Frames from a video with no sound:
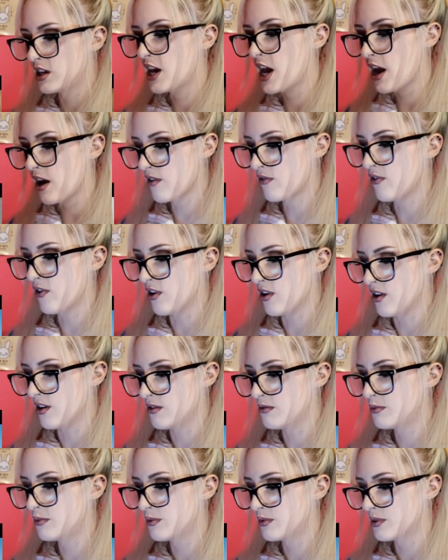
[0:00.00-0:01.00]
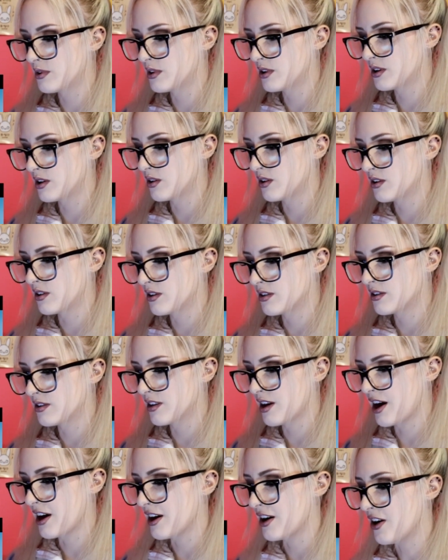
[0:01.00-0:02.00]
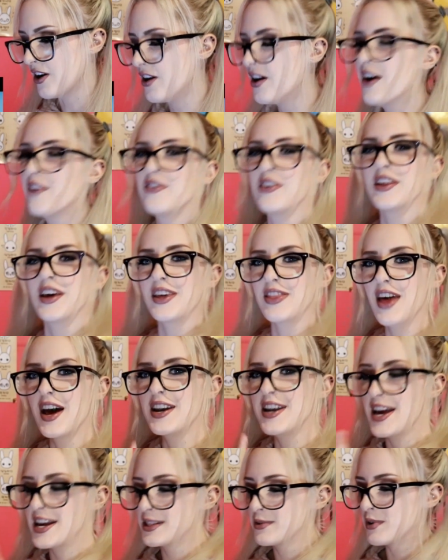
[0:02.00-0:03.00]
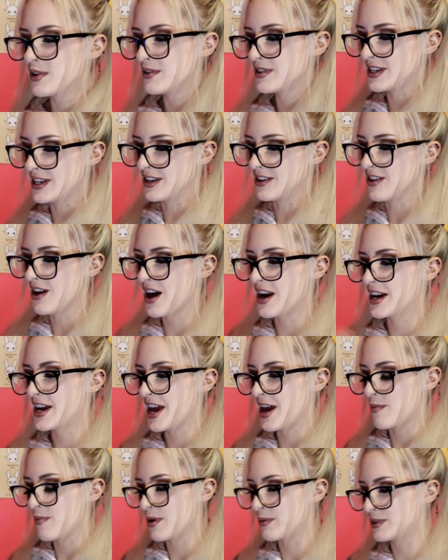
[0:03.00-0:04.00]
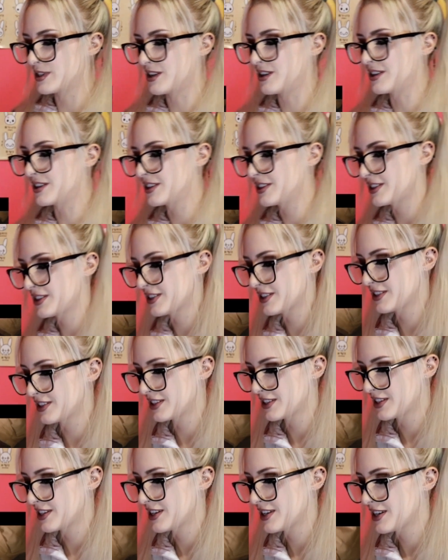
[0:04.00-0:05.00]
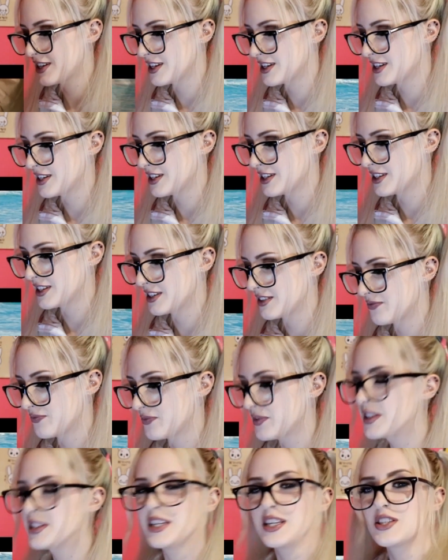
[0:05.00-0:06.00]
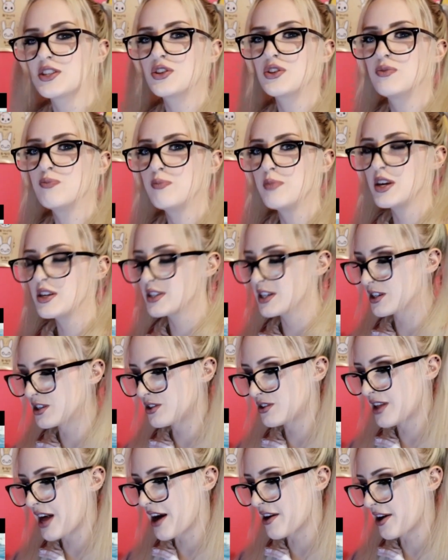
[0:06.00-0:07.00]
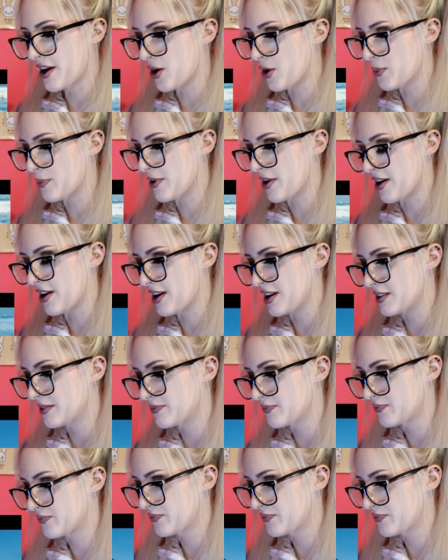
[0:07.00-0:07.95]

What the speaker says: Careful. Oh, I feel like that dance move is in a lot of K-pop songs. Is this music too loud? I hope not.